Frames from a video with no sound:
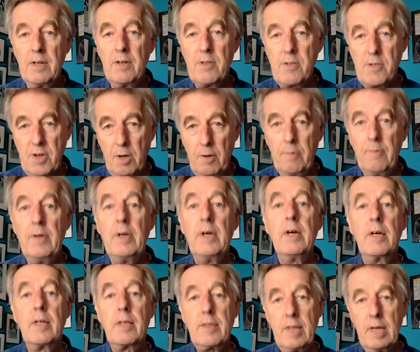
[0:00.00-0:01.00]
So
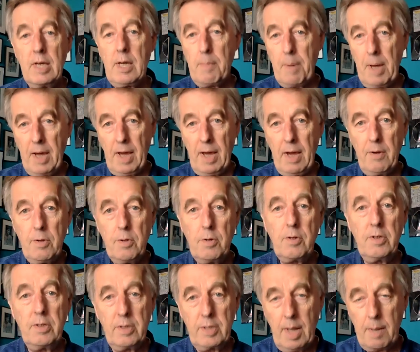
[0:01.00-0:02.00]
think about how you
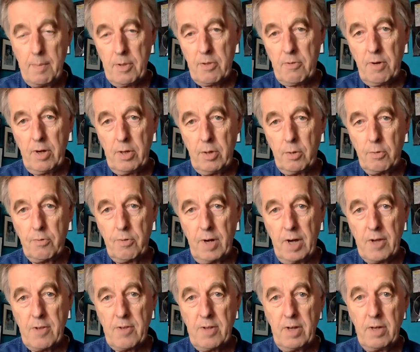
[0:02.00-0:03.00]
can demonstrate your
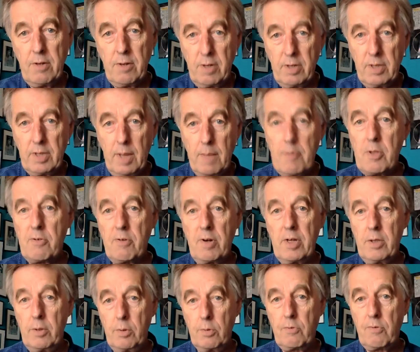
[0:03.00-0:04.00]
trust, how you can
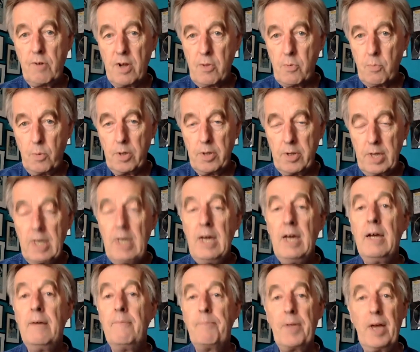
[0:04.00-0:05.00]
demonstrate you're trustworthy,
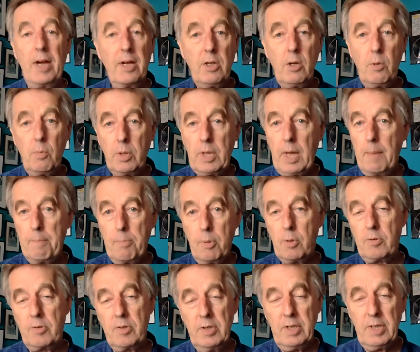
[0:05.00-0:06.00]
and you will get
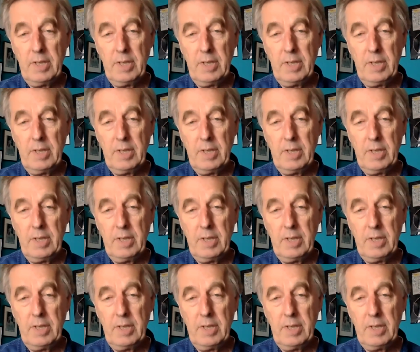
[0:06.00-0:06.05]
booked